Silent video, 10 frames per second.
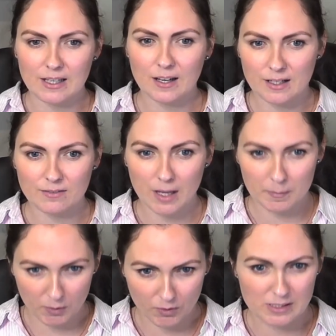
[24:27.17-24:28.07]
can kind of
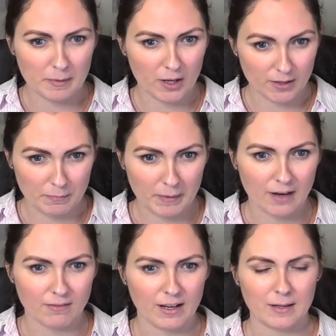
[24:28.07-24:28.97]
come across a bit
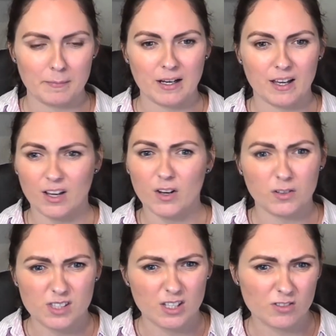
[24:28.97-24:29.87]
overbearing and a bit like,
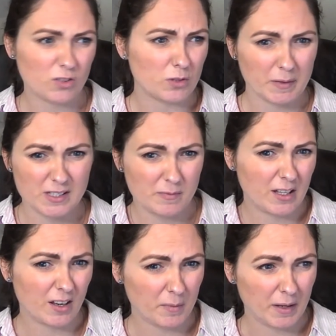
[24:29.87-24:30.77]
oh, so you talked about something,
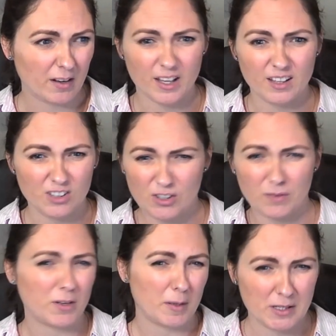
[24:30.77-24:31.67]
me, like you
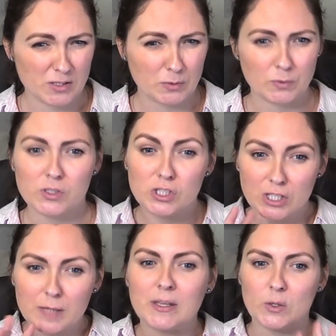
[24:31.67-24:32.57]
don't know me at all. Do you
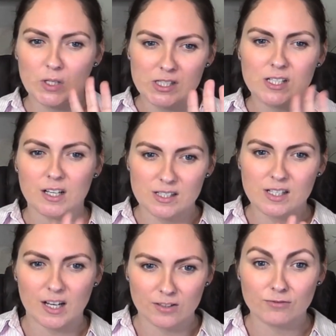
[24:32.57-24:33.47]
know what I mean? You can start to
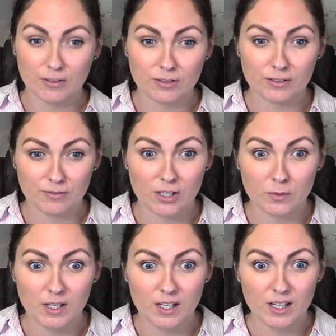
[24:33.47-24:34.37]
kind of ruffle a
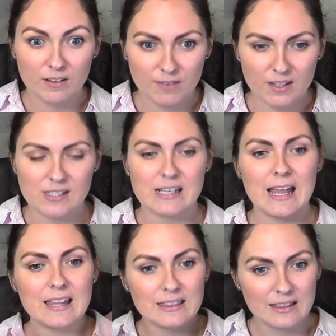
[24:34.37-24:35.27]
few feathers.
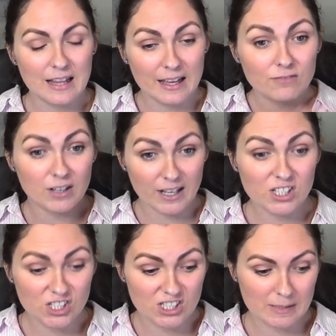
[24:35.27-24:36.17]
Let
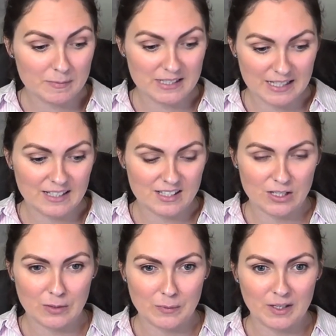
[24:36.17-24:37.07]
relationships need
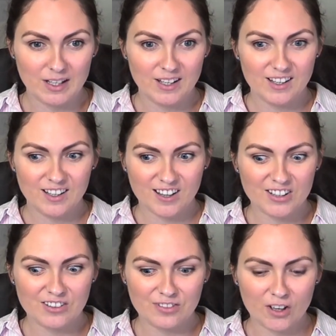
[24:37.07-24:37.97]
to
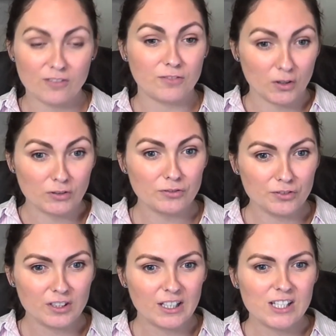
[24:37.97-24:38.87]
kind of evolve.
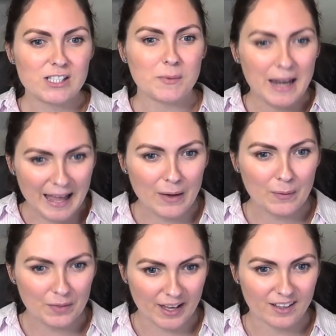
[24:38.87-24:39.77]
So
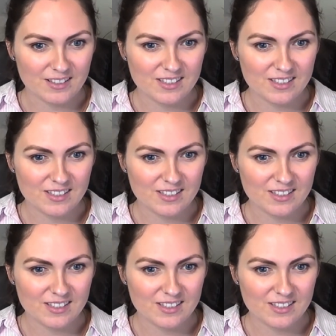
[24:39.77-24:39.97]
allow that